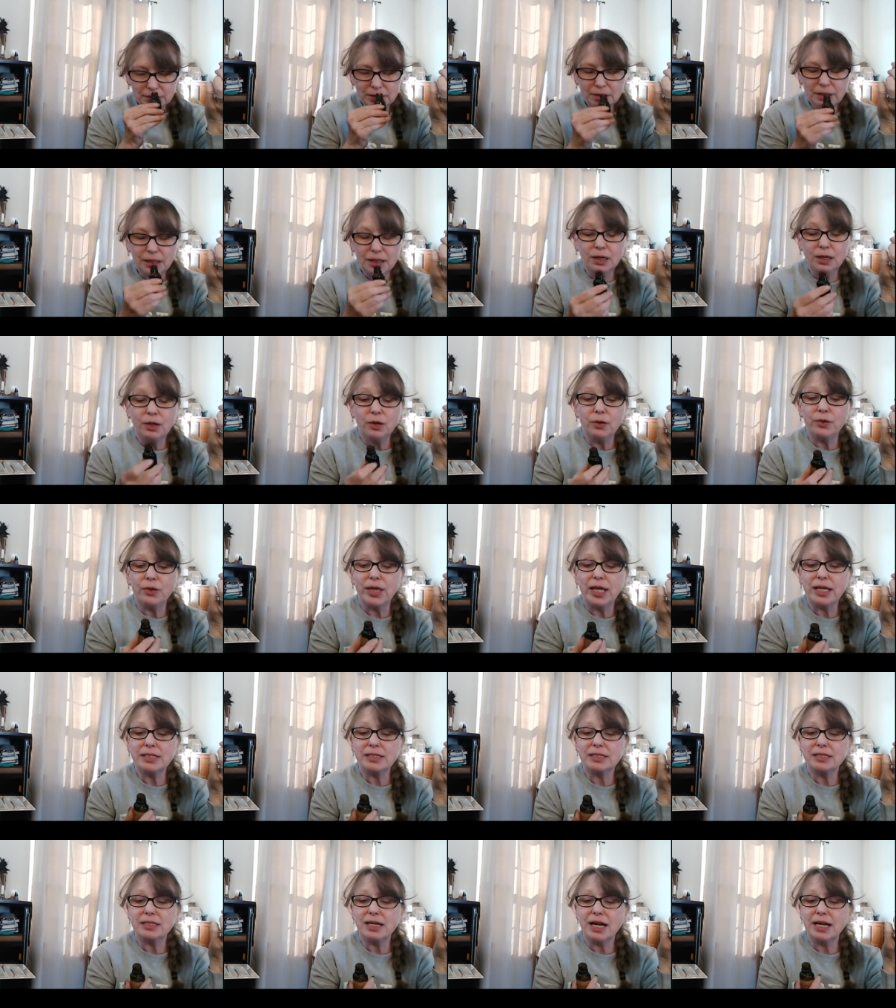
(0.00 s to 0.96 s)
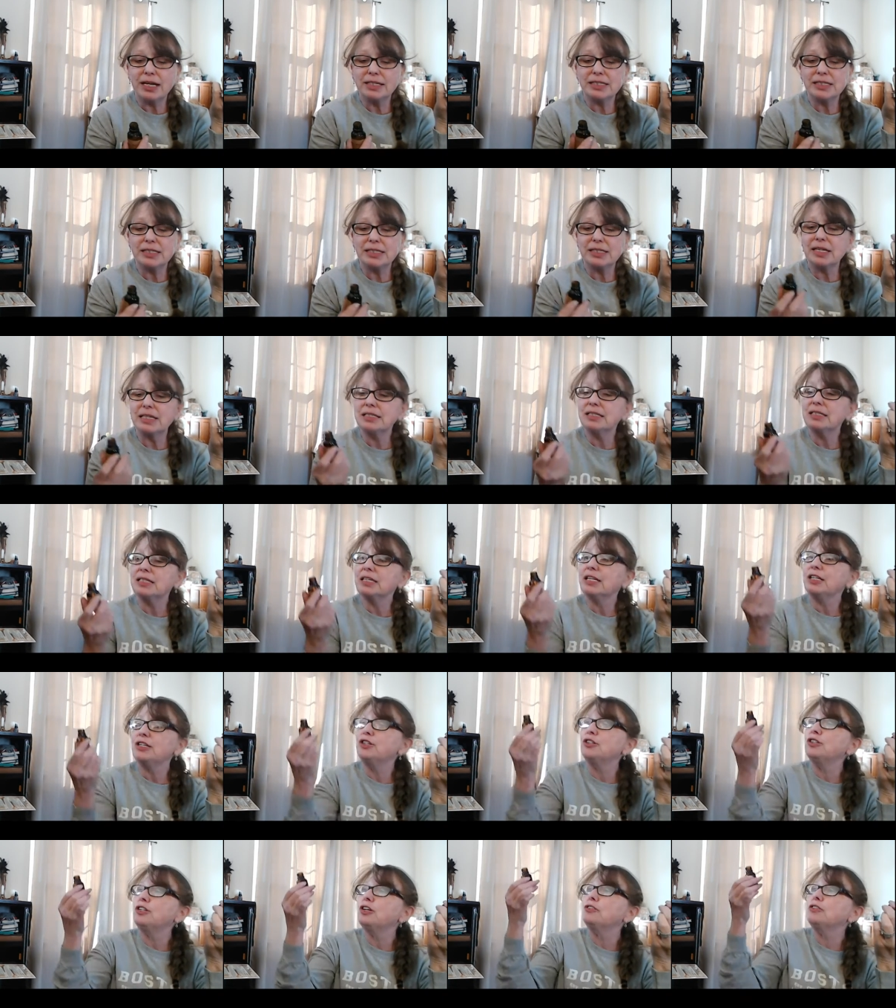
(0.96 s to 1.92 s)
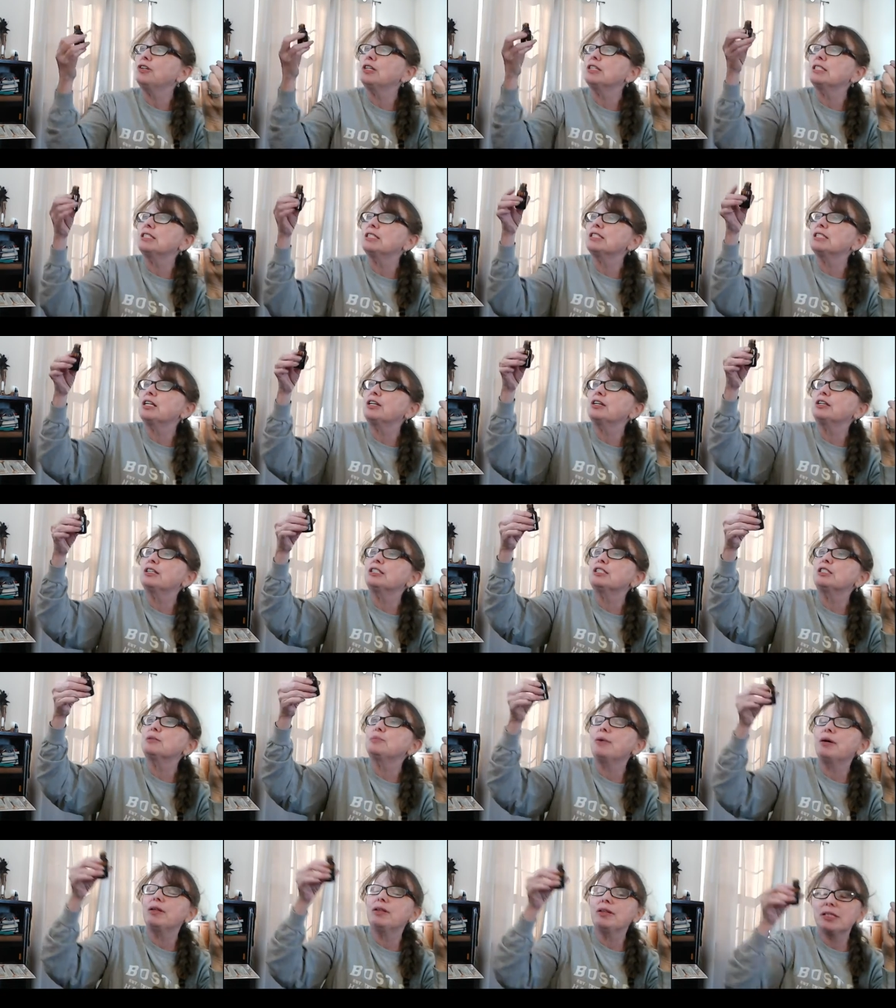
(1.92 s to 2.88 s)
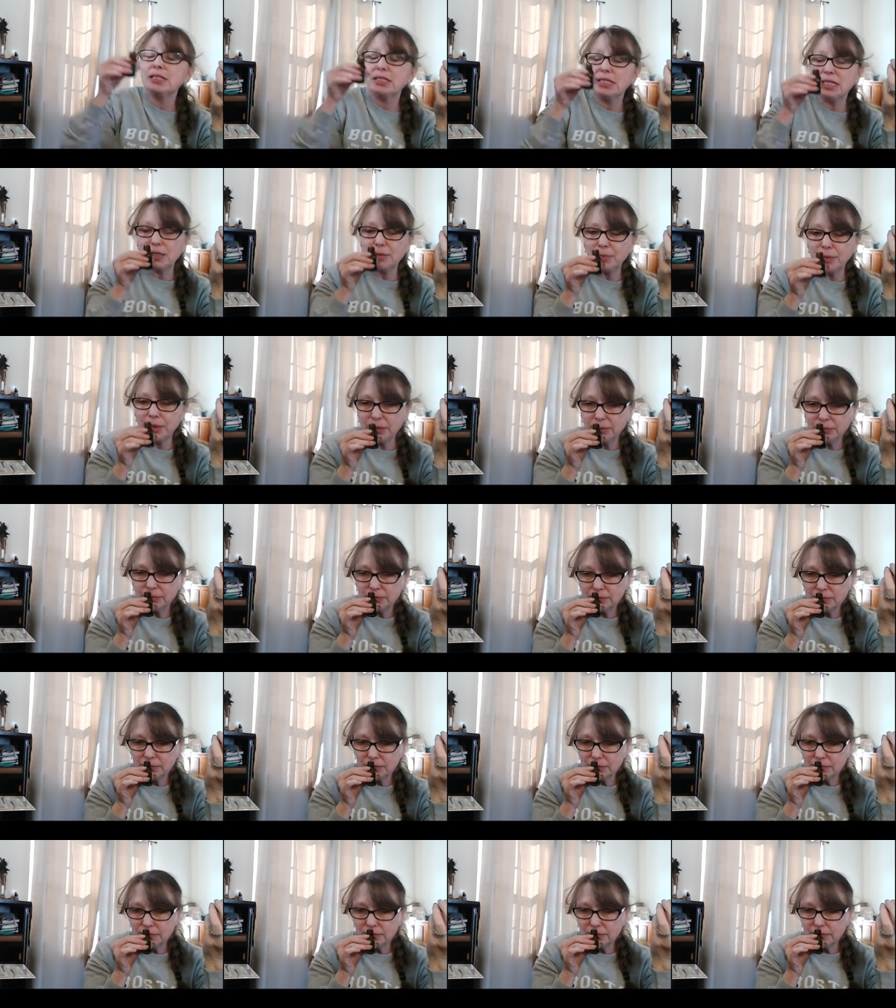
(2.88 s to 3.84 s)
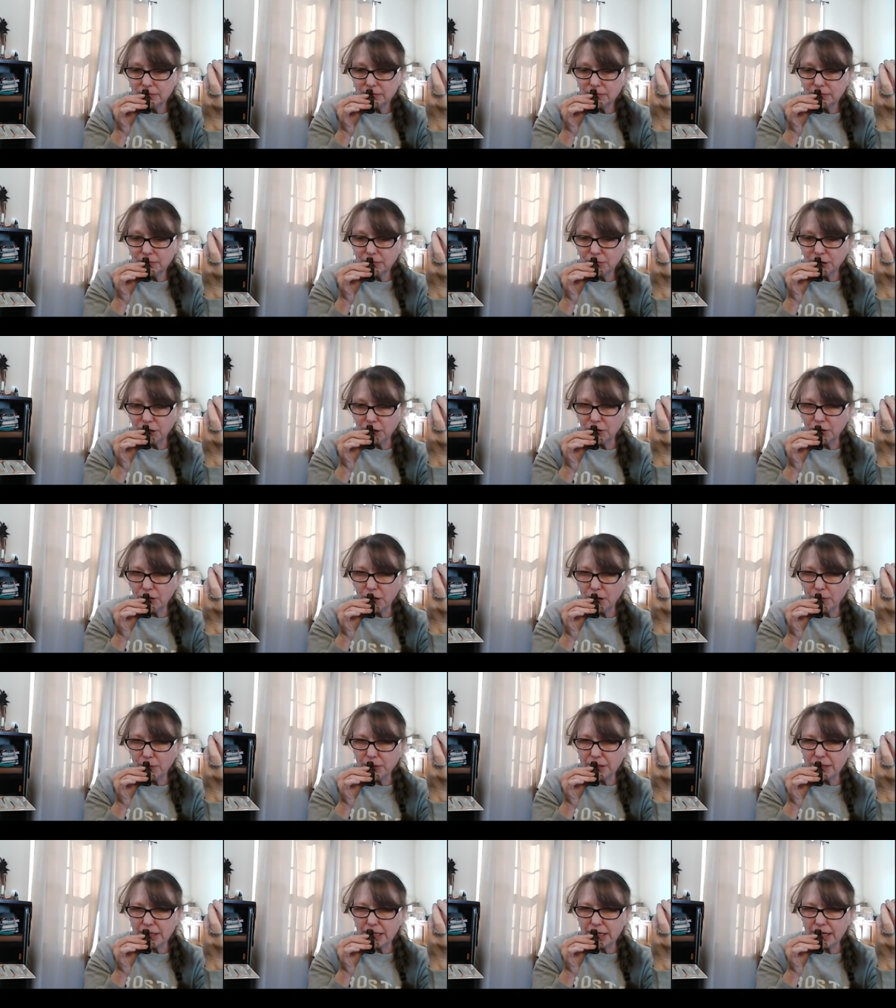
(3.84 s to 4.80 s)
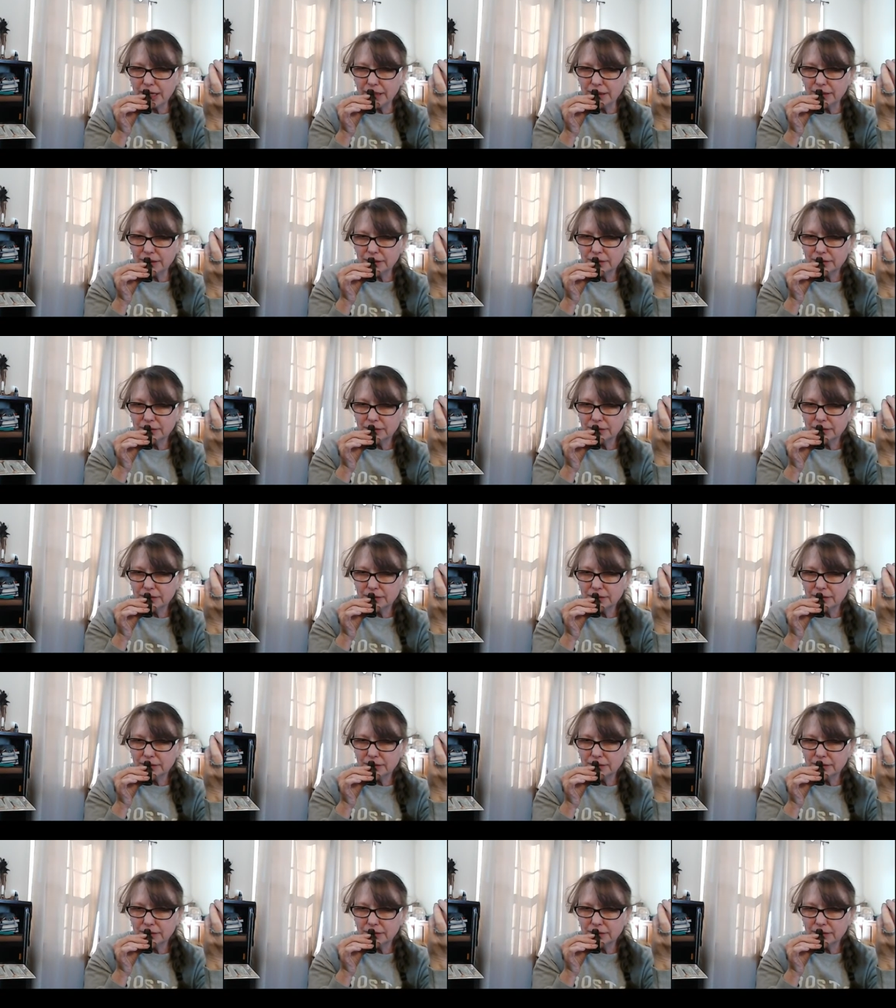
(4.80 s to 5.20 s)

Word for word: Oh, that's nice. It doesn't. You don't necessarily smell the cinnamon, but you know it's there.